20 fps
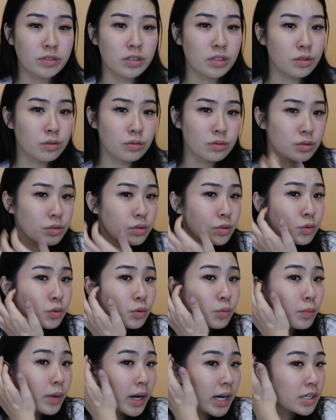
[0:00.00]
to use too
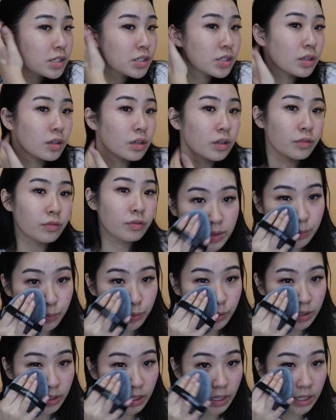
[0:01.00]
much of the
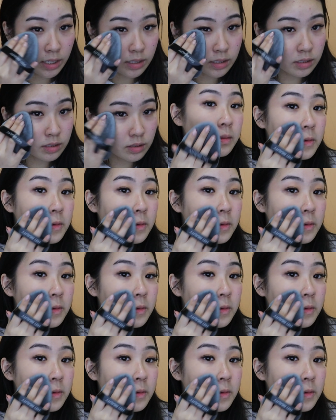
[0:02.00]
product.